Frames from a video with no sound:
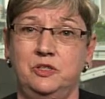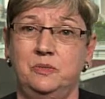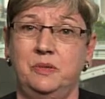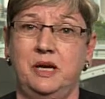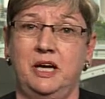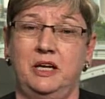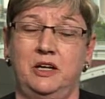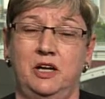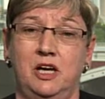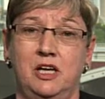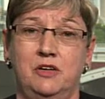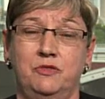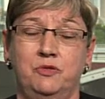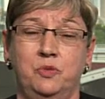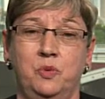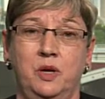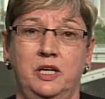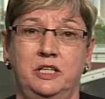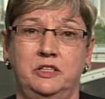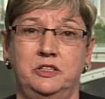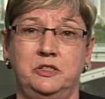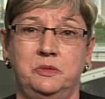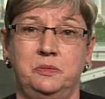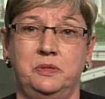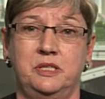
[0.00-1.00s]
about
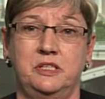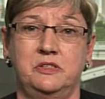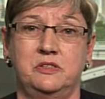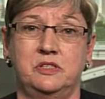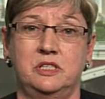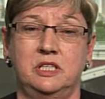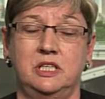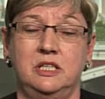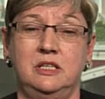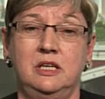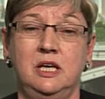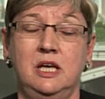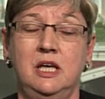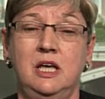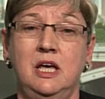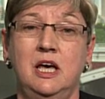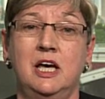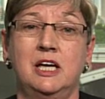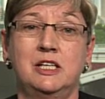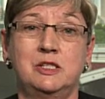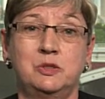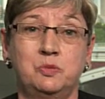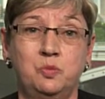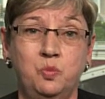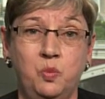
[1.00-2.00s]
overweight and obesity,
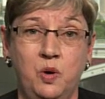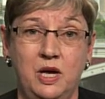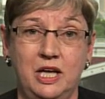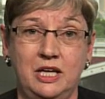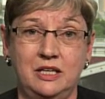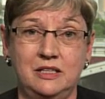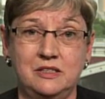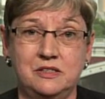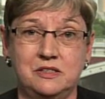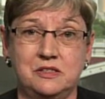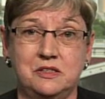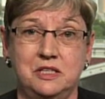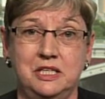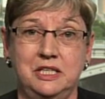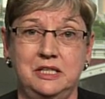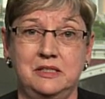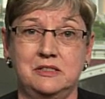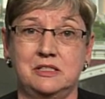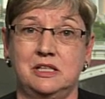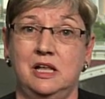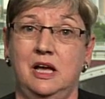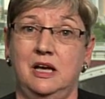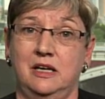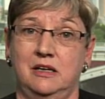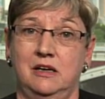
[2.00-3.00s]
as well as
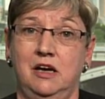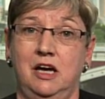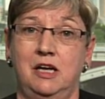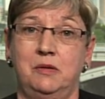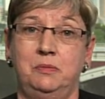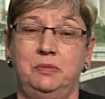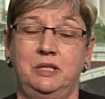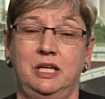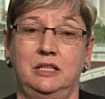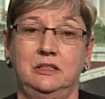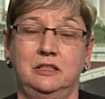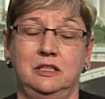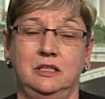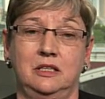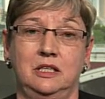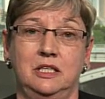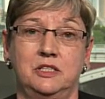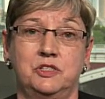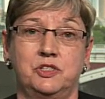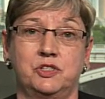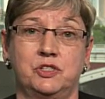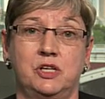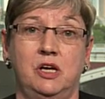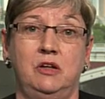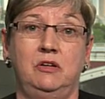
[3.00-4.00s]
things like high blood
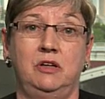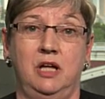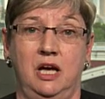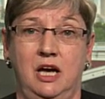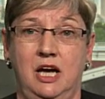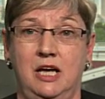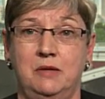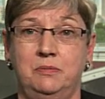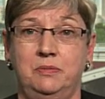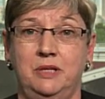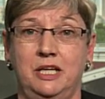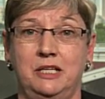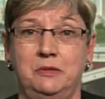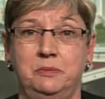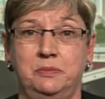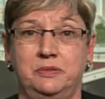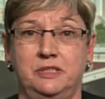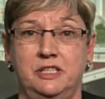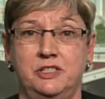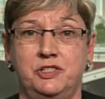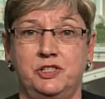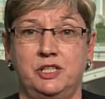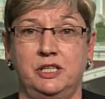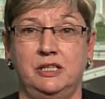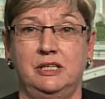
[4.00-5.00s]
cholesterol, high blood
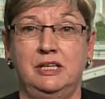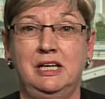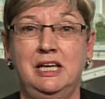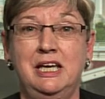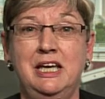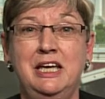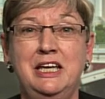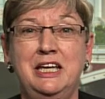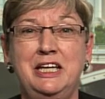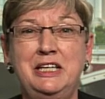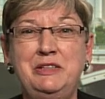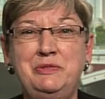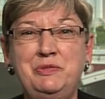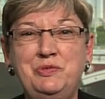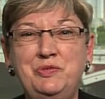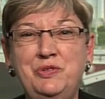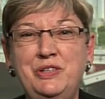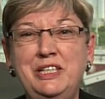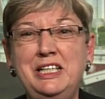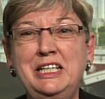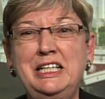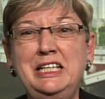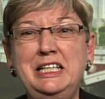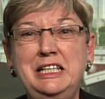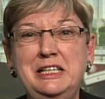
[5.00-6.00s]
pressure. It
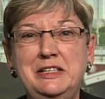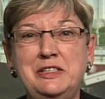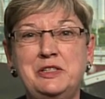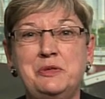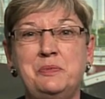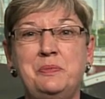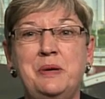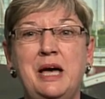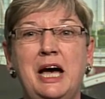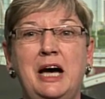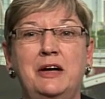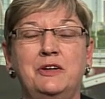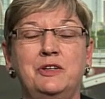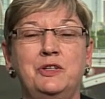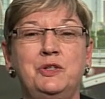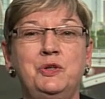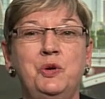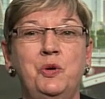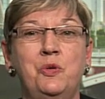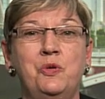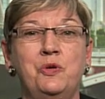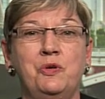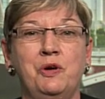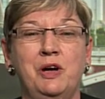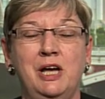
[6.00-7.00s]
really is about
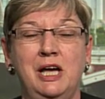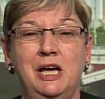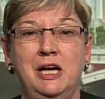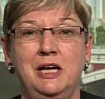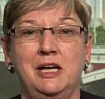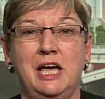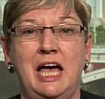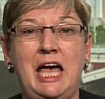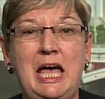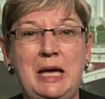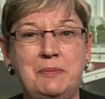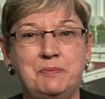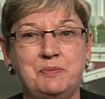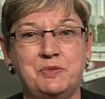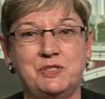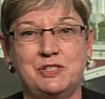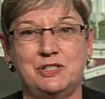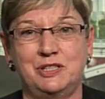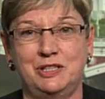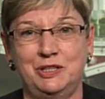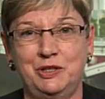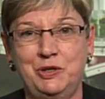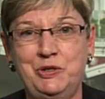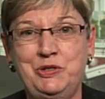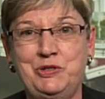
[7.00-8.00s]
your
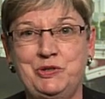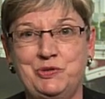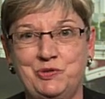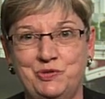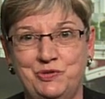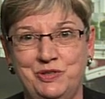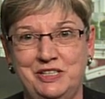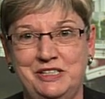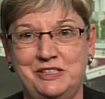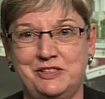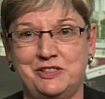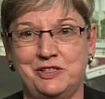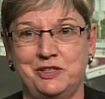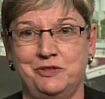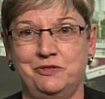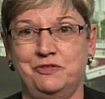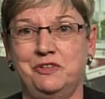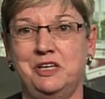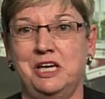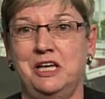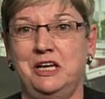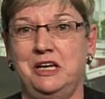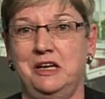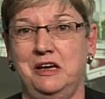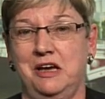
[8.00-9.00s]
absolute risk of
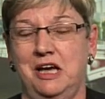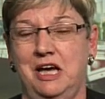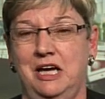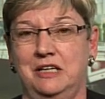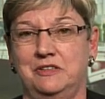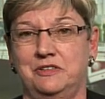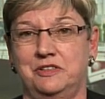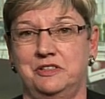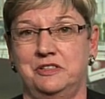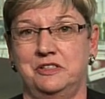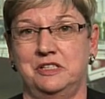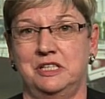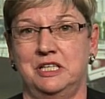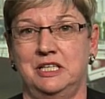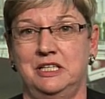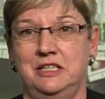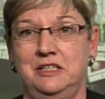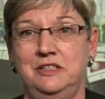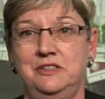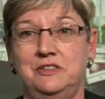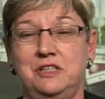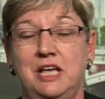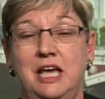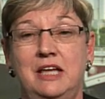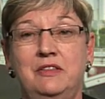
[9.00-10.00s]
getting heart
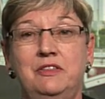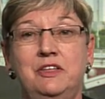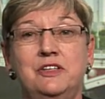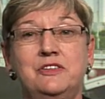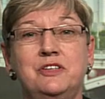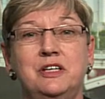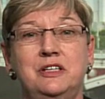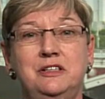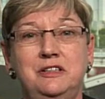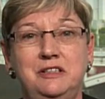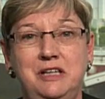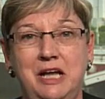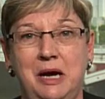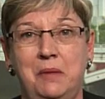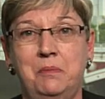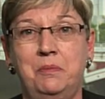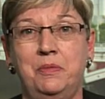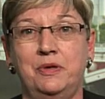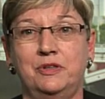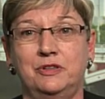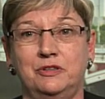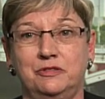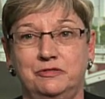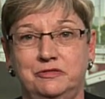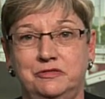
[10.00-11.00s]
disease, and there's a
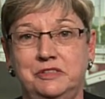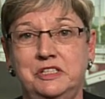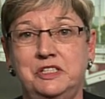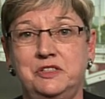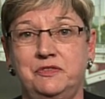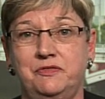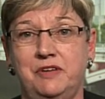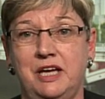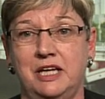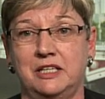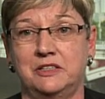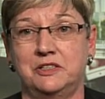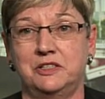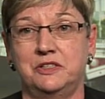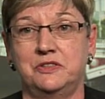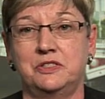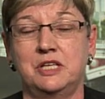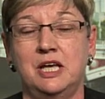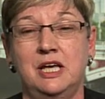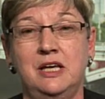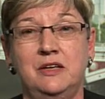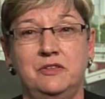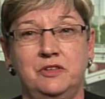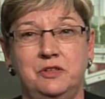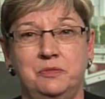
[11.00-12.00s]
number of risk factors
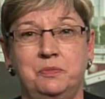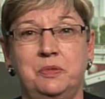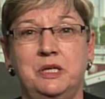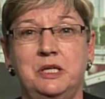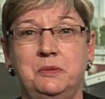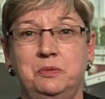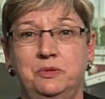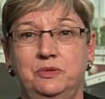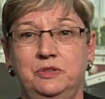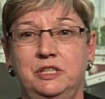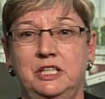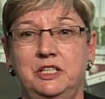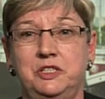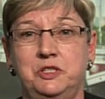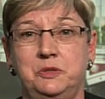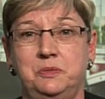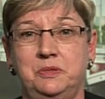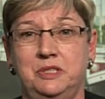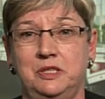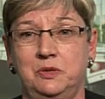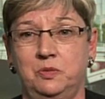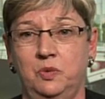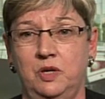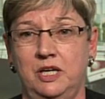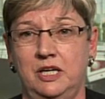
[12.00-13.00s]
that people need to
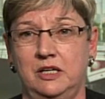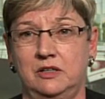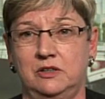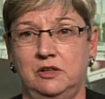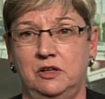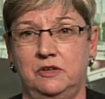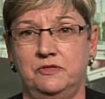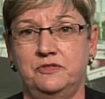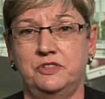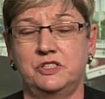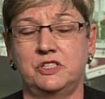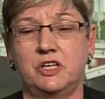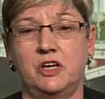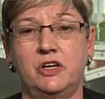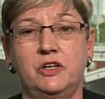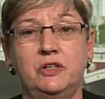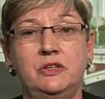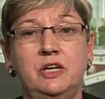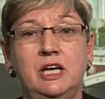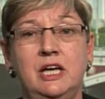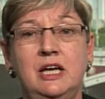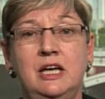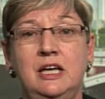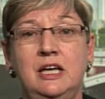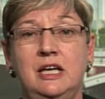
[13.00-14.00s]
be aware of. So
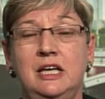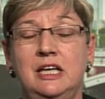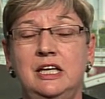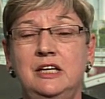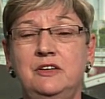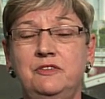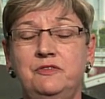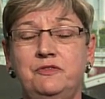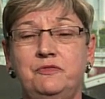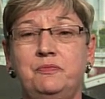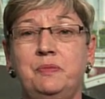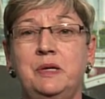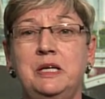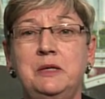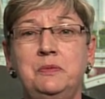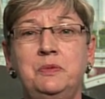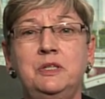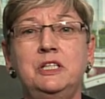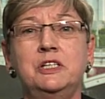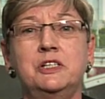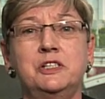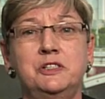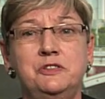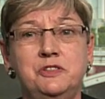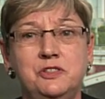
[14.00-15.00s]
if people
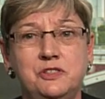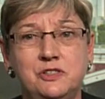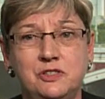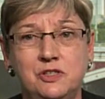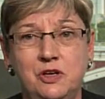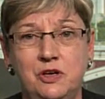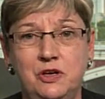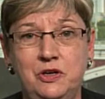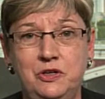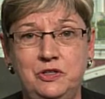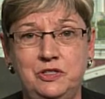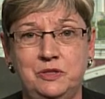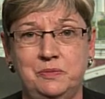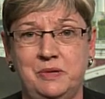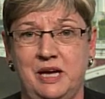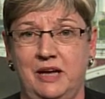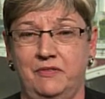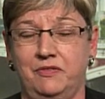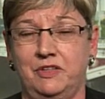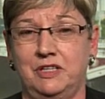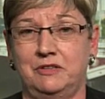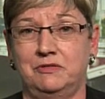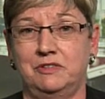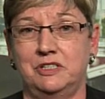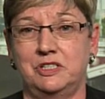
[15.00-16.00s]
are concerned about
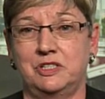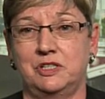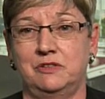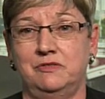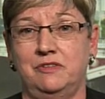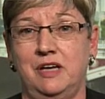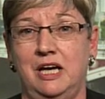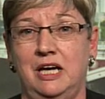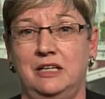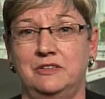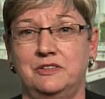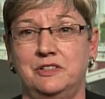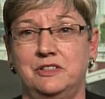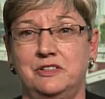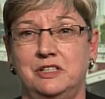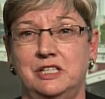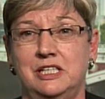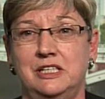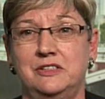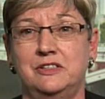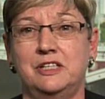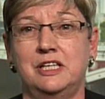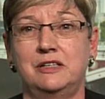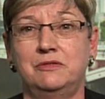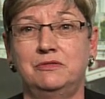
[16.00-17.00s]
their risk of heart
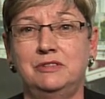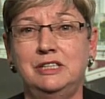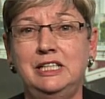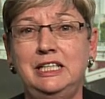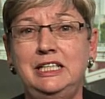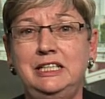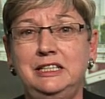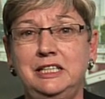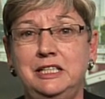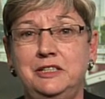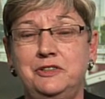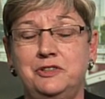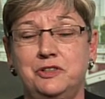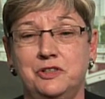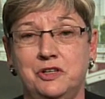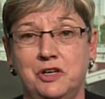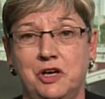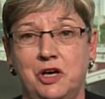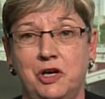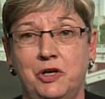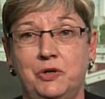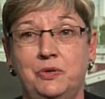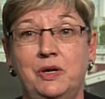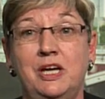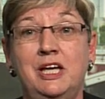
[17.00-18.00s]
disease, they really need to
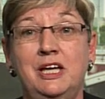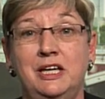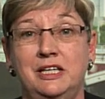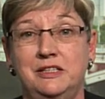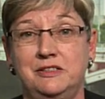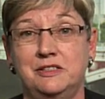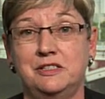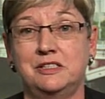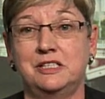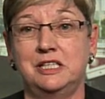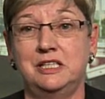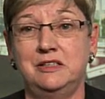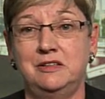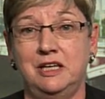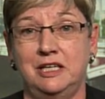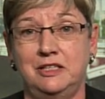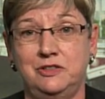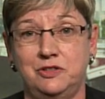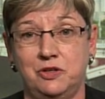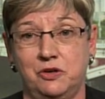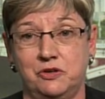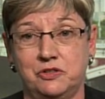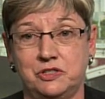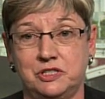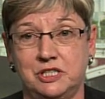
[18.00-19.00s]
go and see their
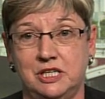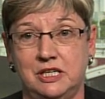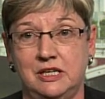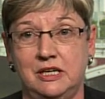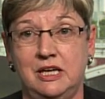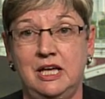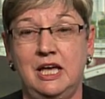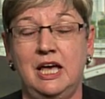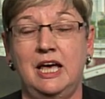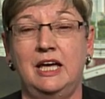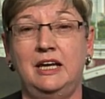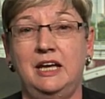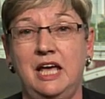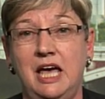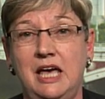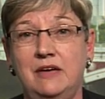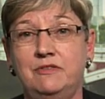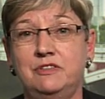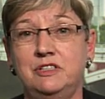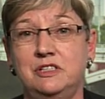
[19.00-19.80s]
doctor and have a